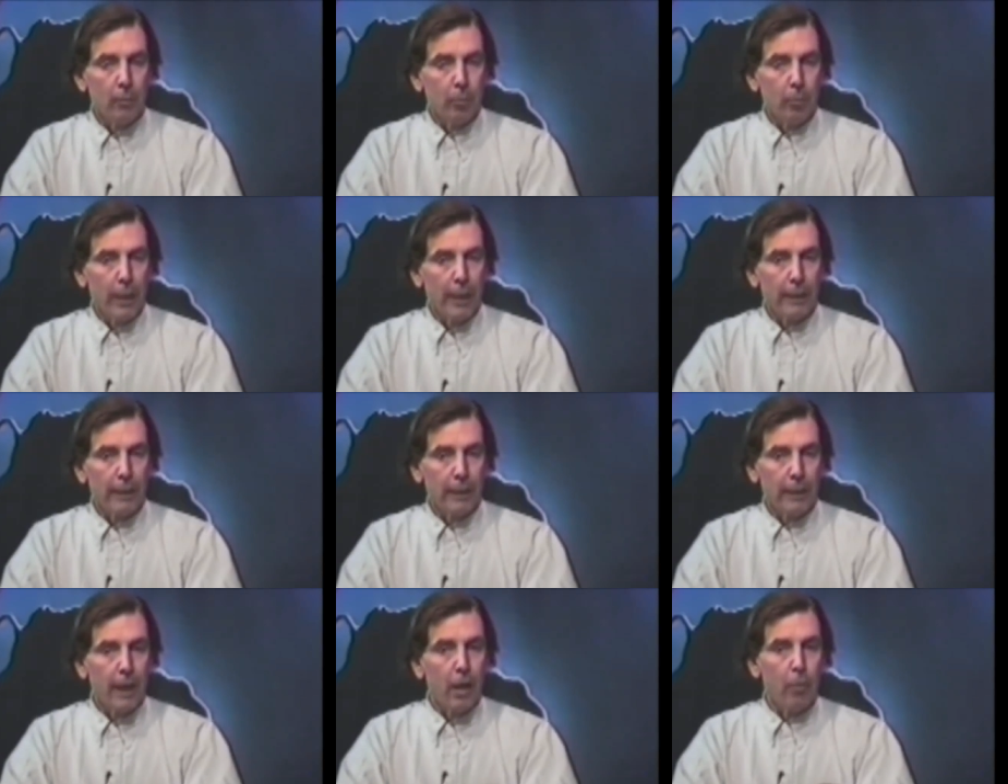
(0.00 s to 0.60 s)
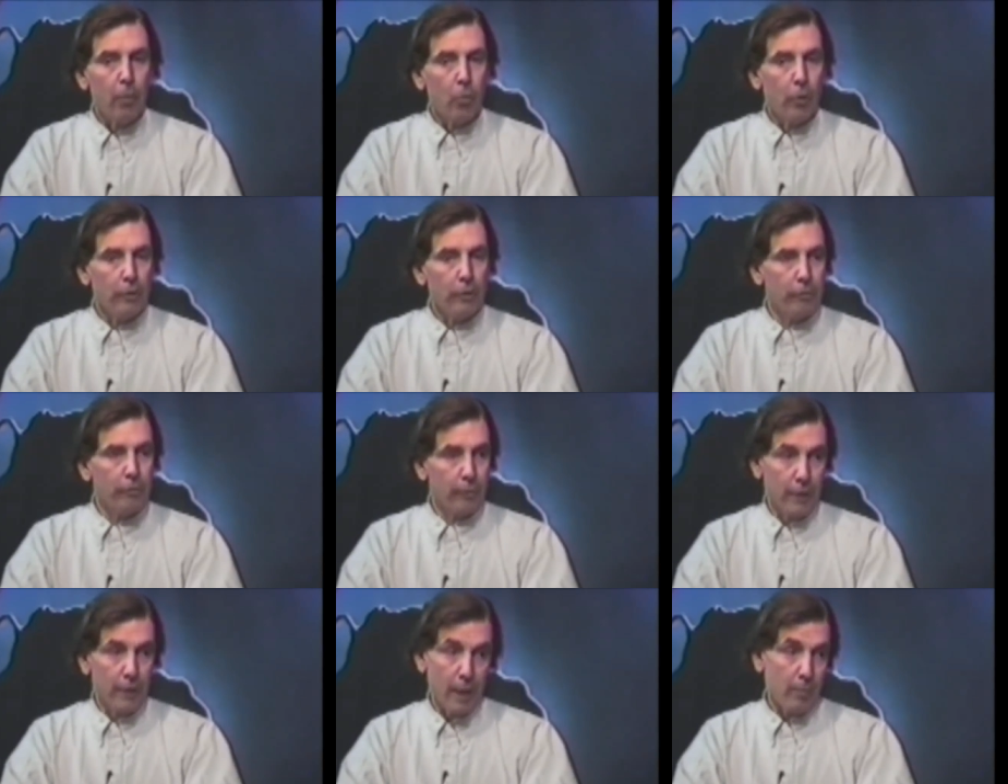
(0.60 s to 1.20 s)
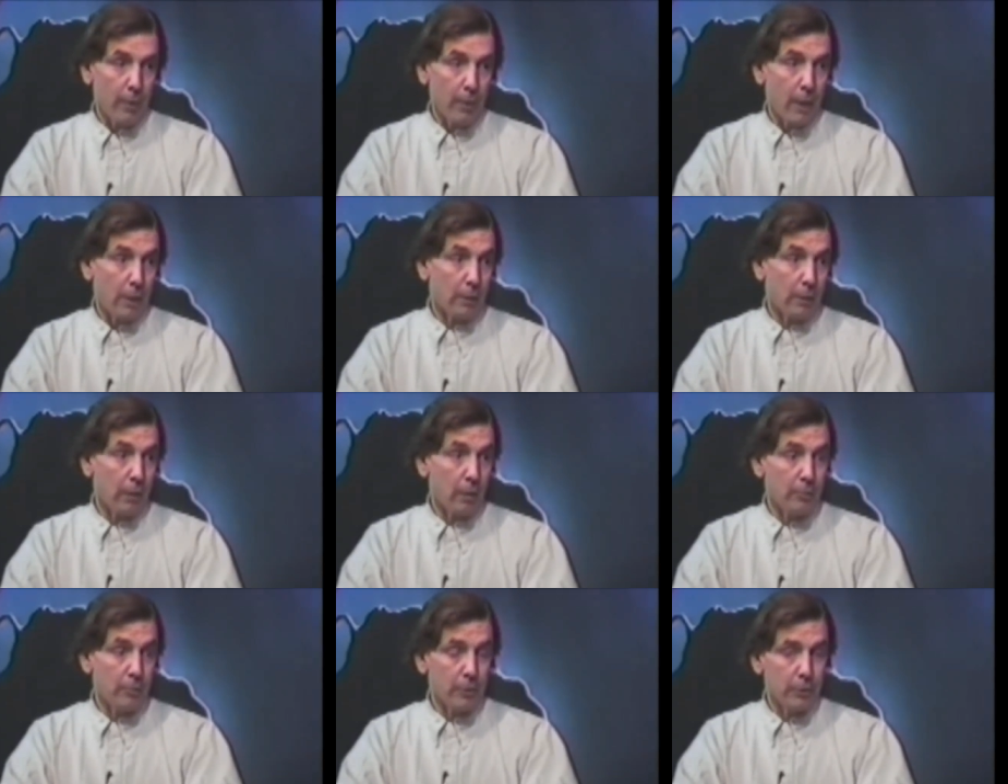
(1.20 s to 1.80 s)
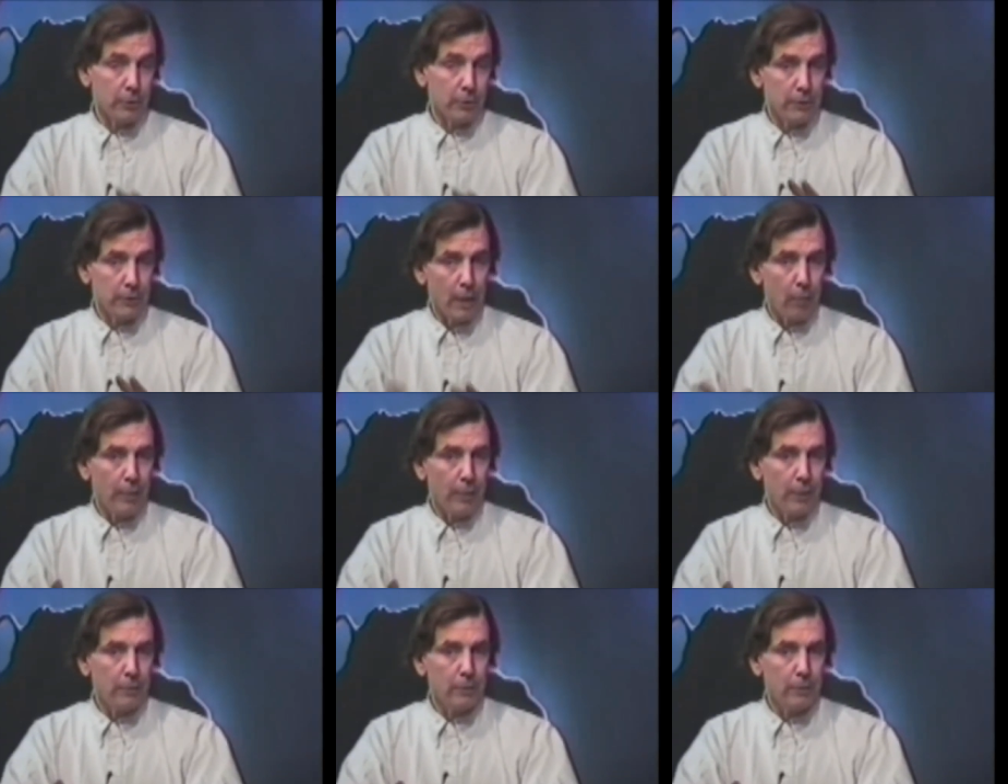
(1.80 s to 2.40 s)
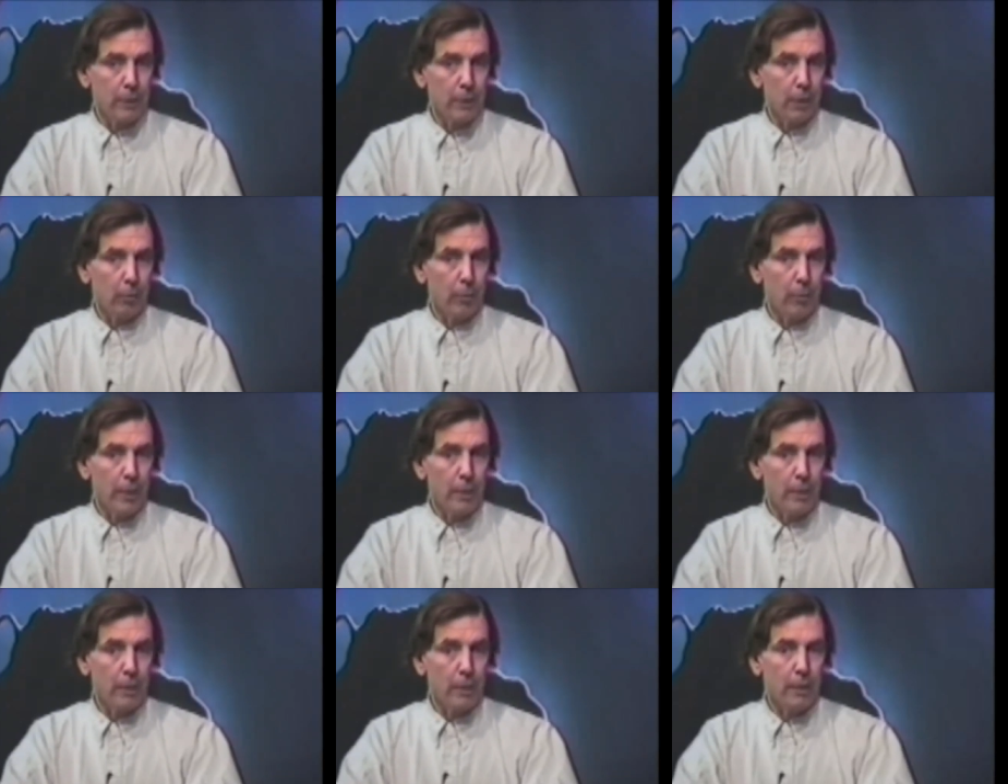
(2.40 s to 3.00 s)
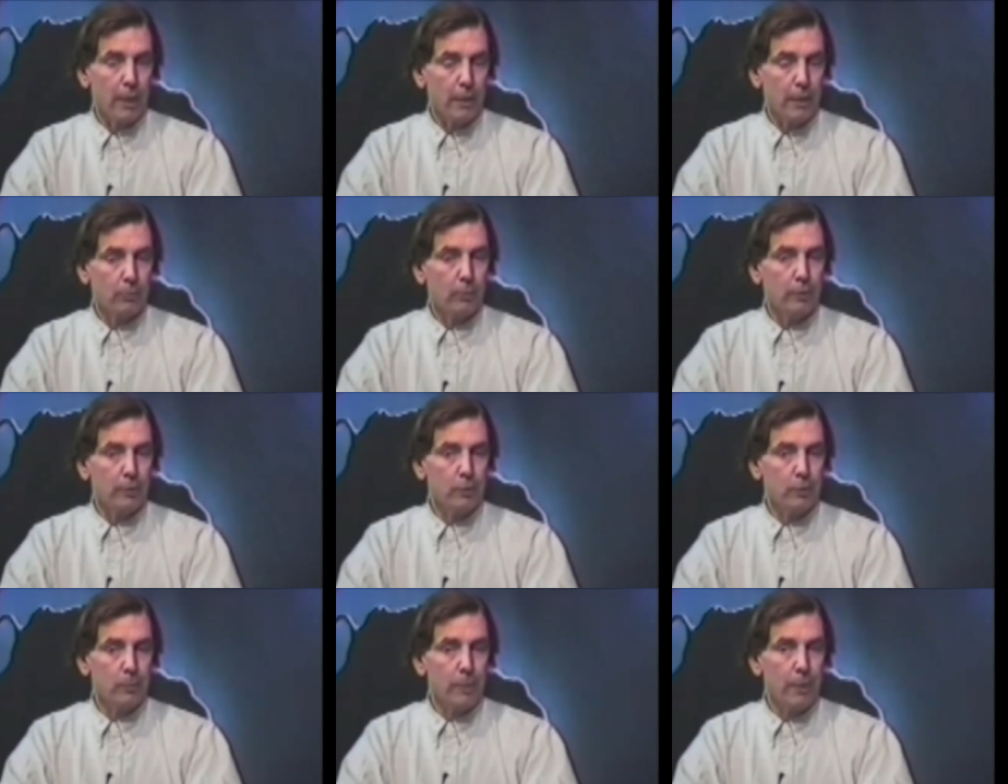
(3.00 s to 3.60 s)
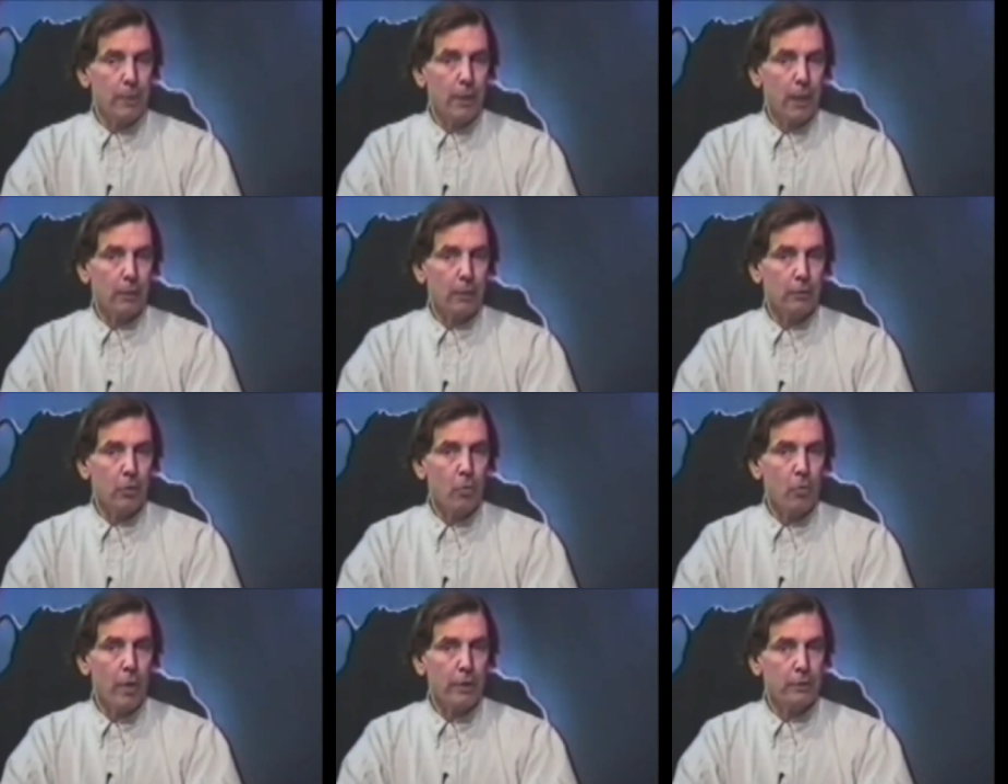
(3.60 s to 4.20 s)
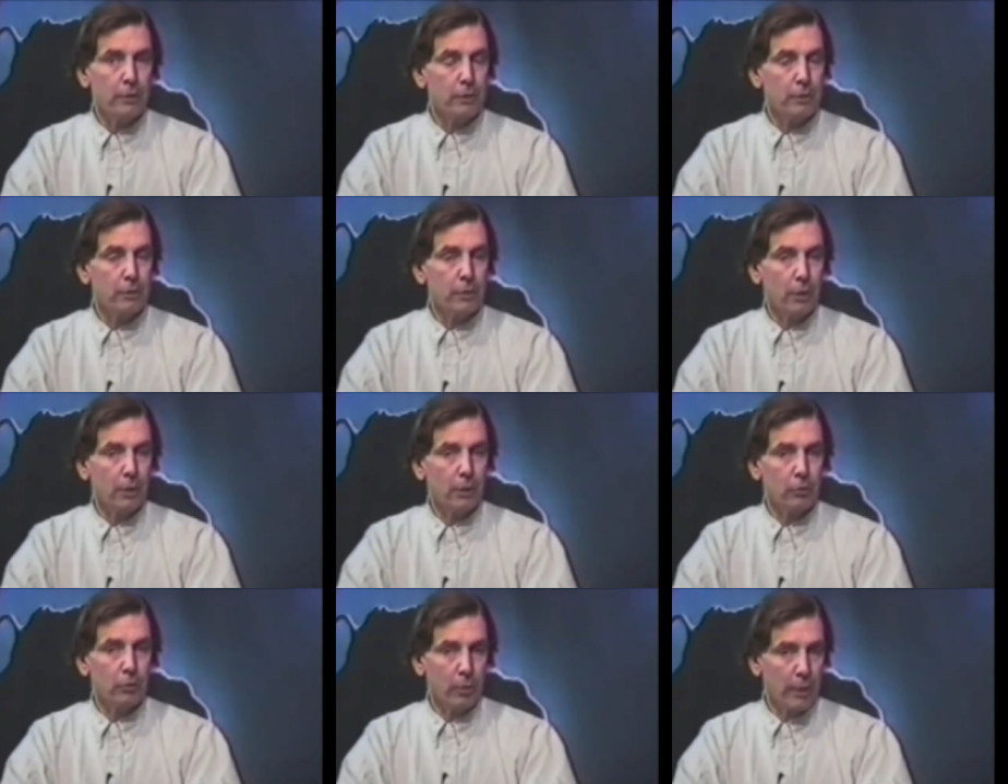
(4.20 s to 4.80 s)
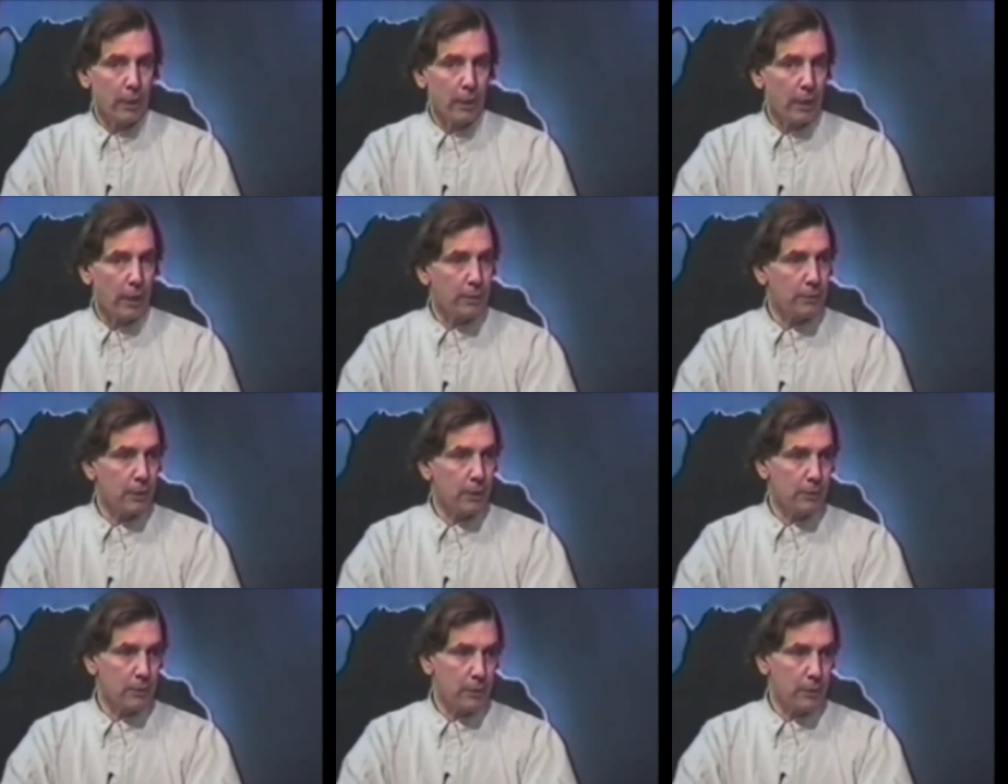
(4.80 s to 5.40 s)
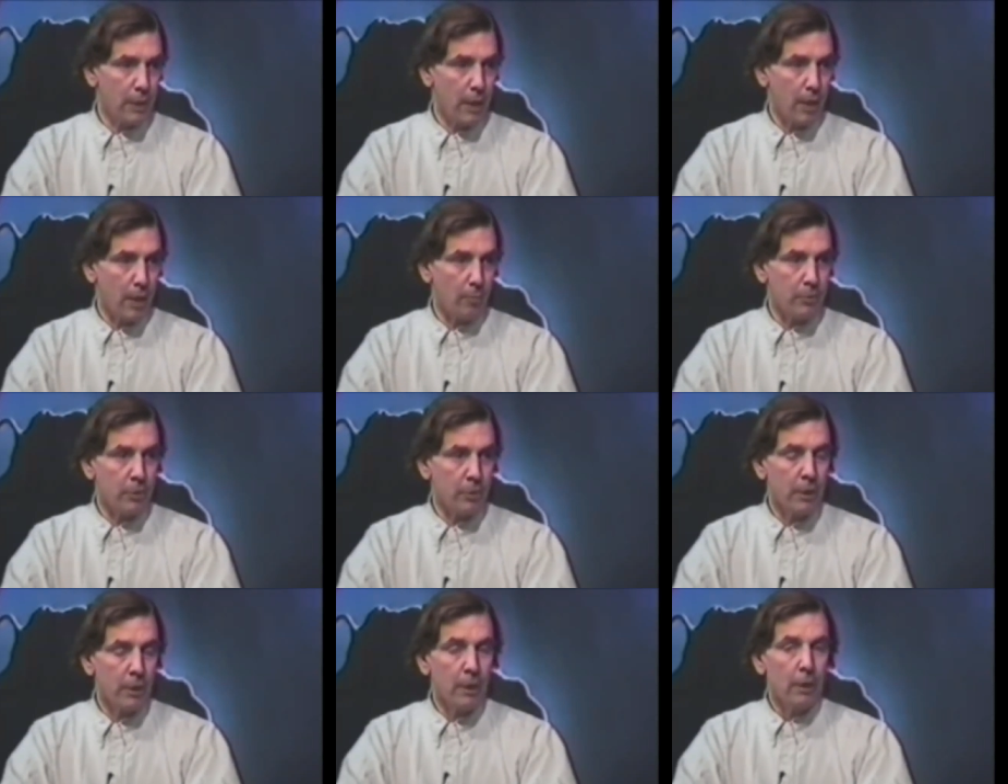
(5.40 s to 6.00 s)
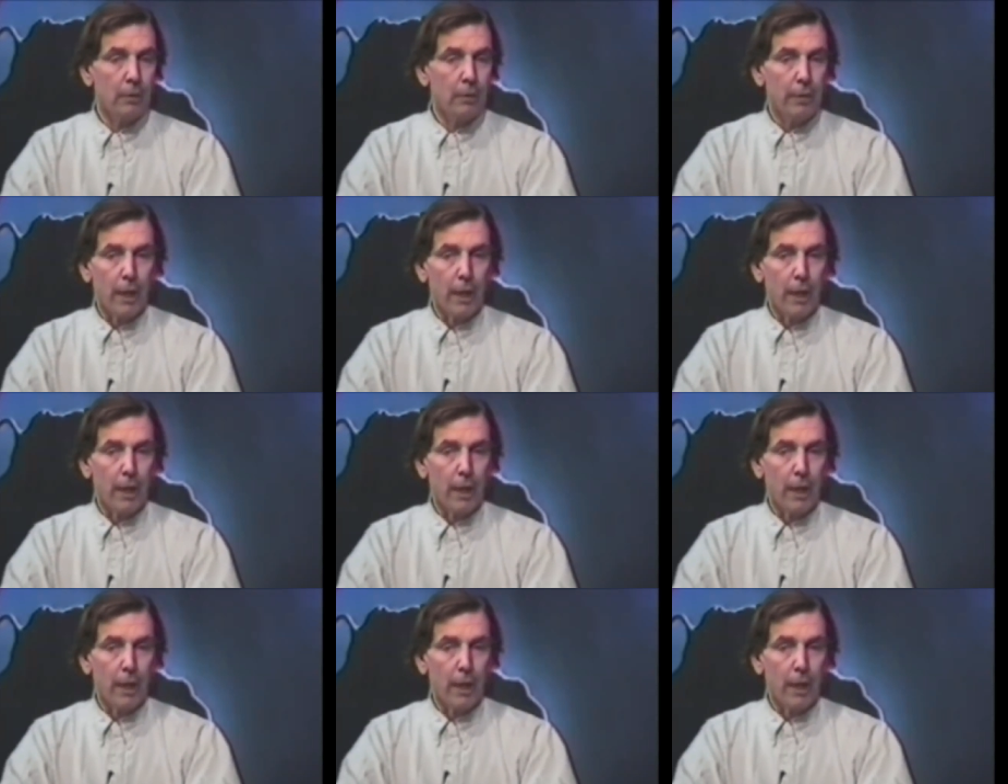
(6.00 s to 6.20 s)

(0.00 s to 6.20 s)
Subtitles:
black cowboy phenomenon comes that's now being celebrated as we speak on U.S. 29-cent stamps.